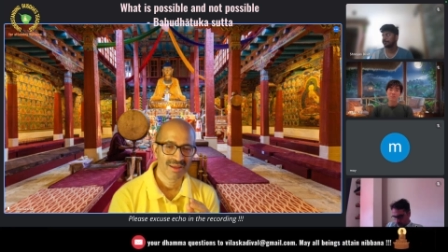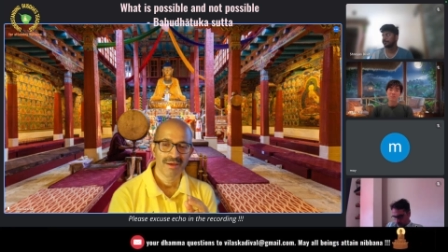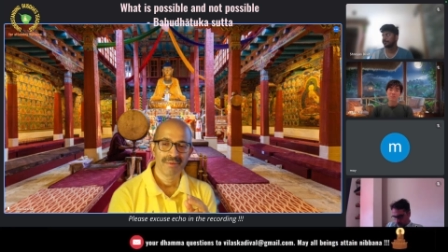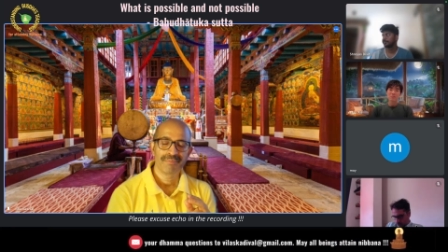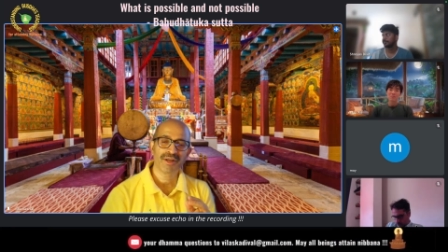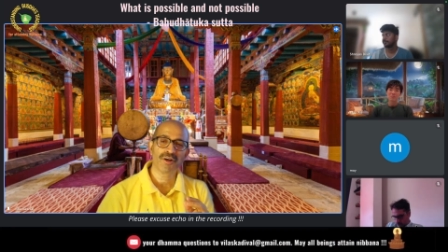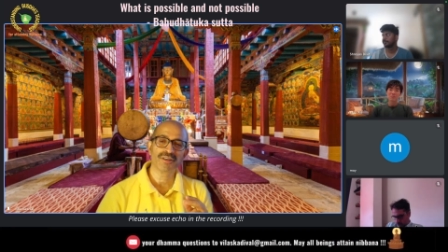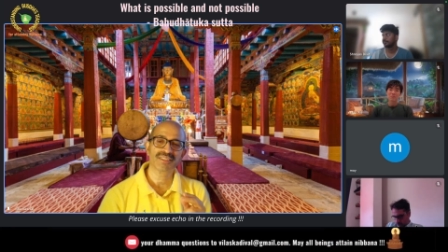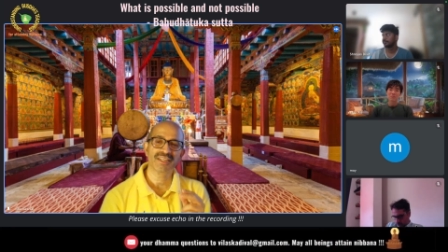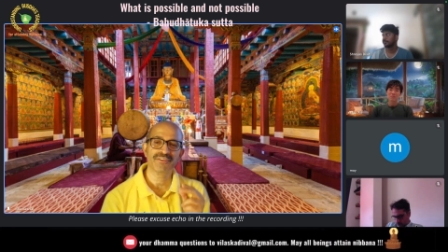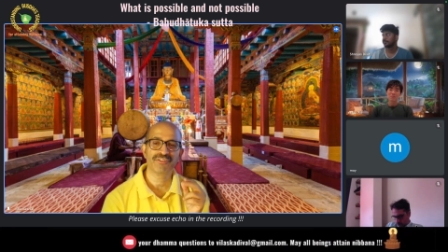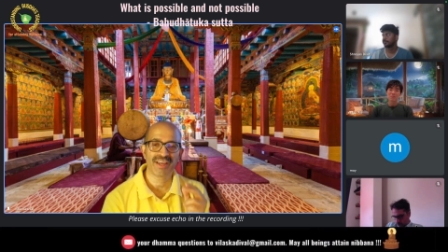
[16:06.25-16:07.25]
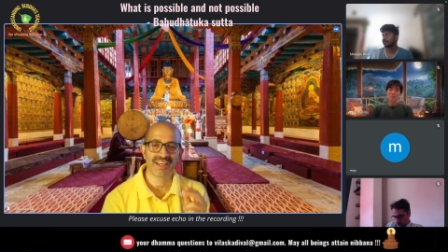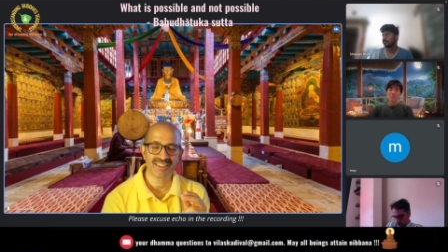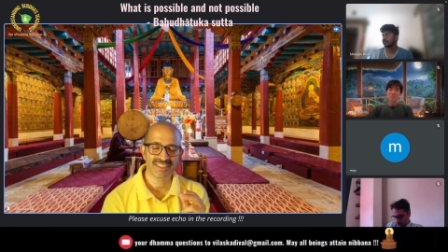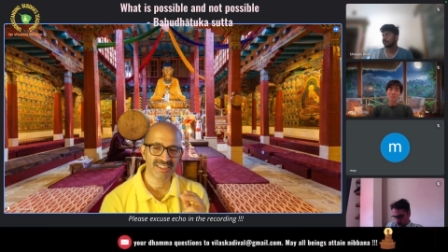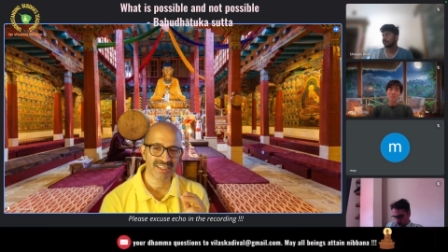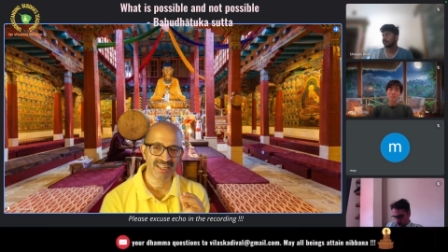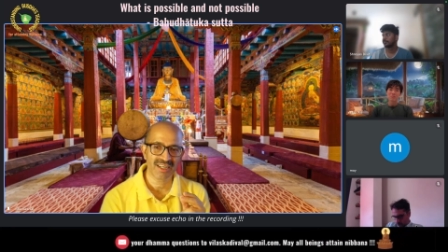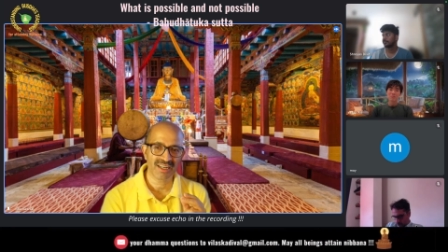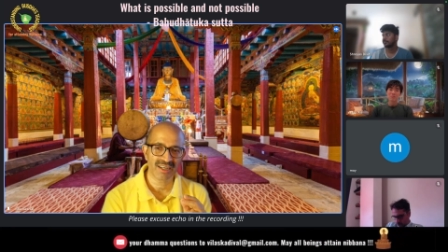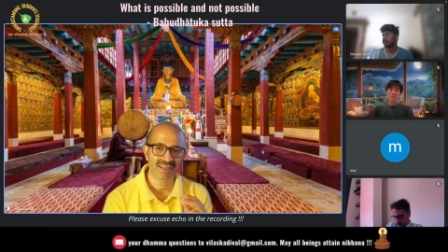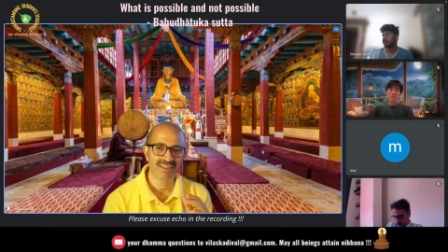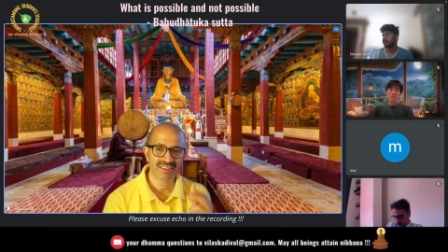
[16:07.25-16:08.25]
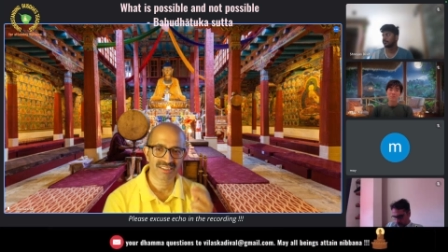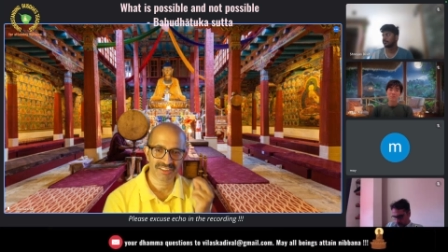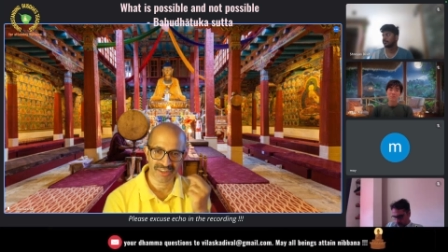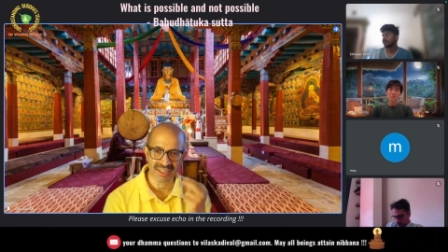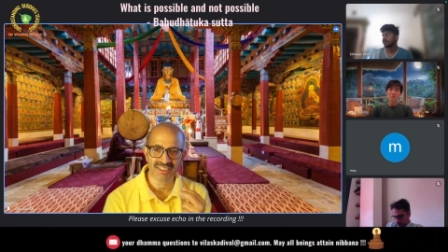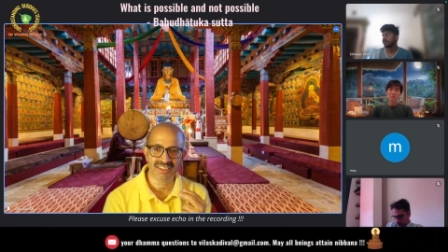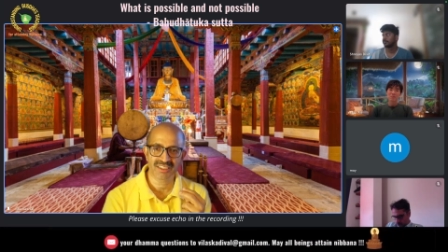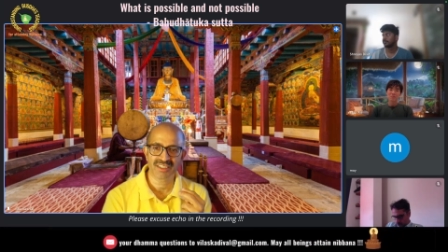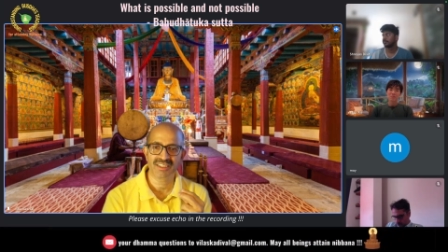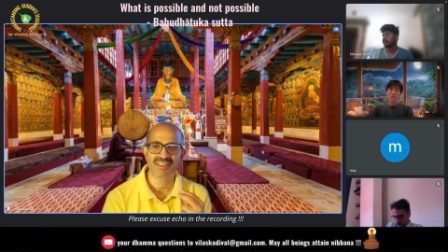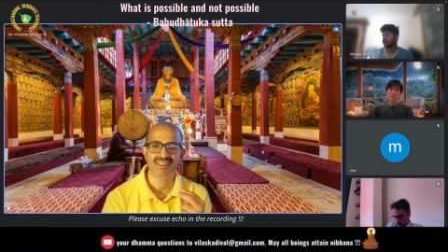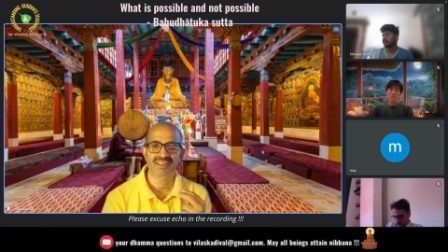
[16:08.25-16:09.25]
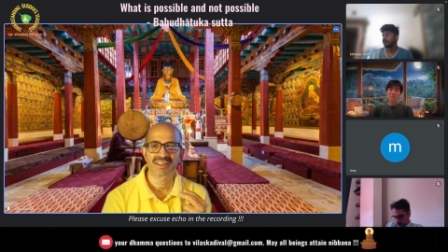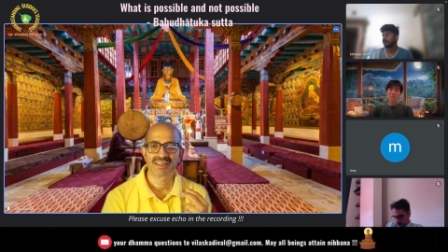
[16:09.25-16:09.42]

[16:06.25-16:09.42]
Because the facial structure,